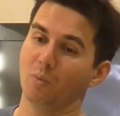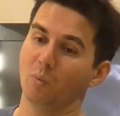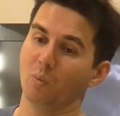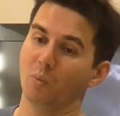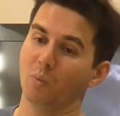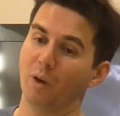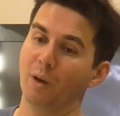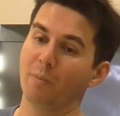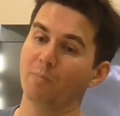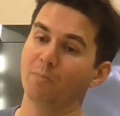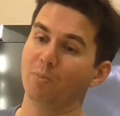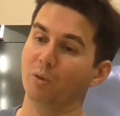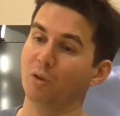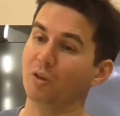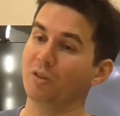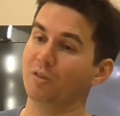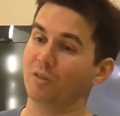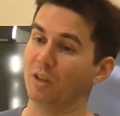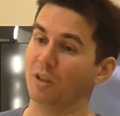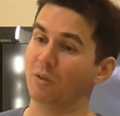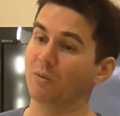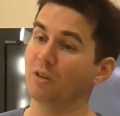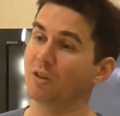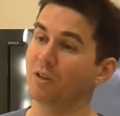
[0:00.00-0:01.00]
when Bruce
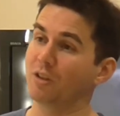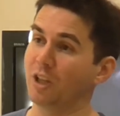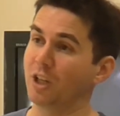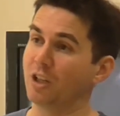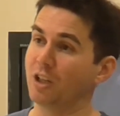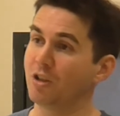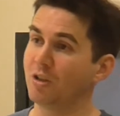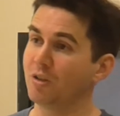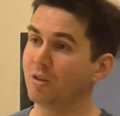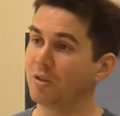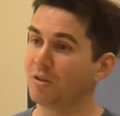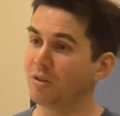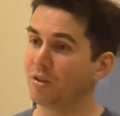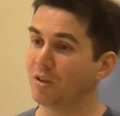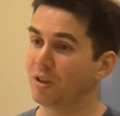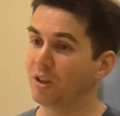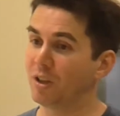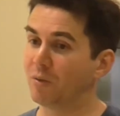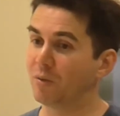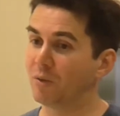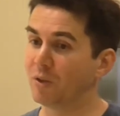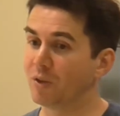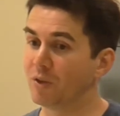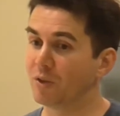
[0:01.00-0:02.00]
Lee was teaching it,
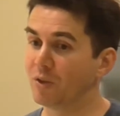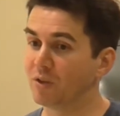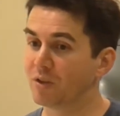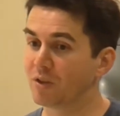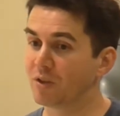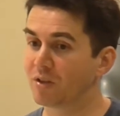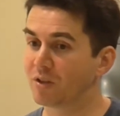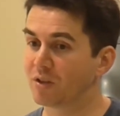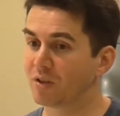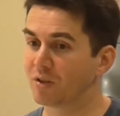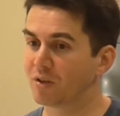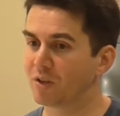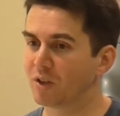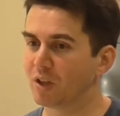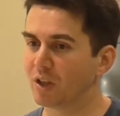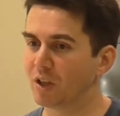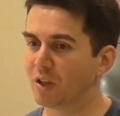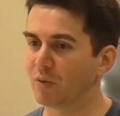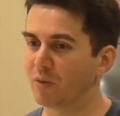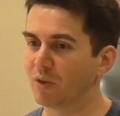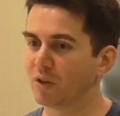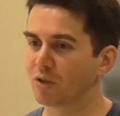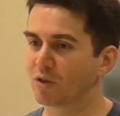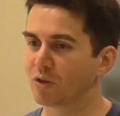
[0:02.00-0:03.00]

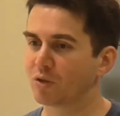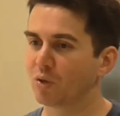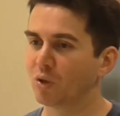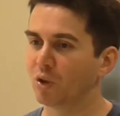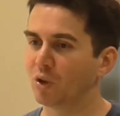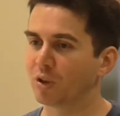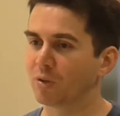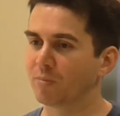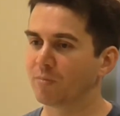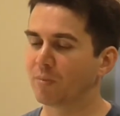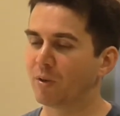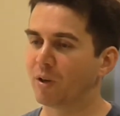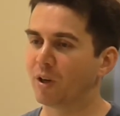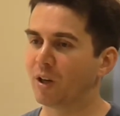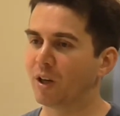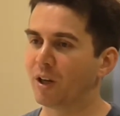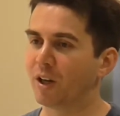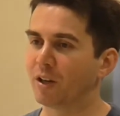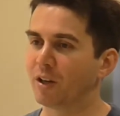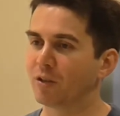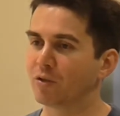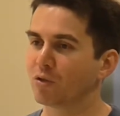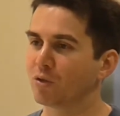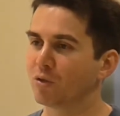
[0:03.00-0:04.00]
it was taught
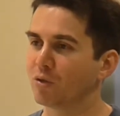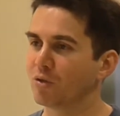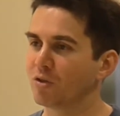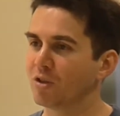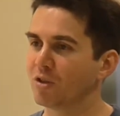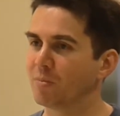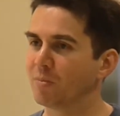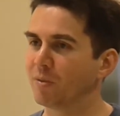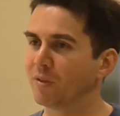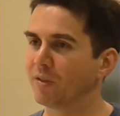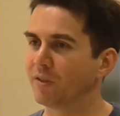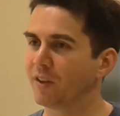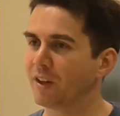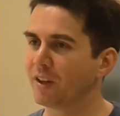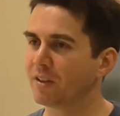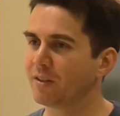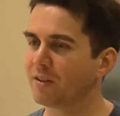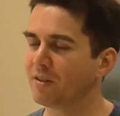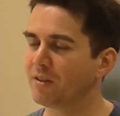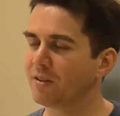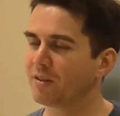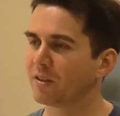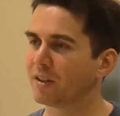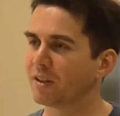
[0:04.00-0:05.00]
by two simple factors.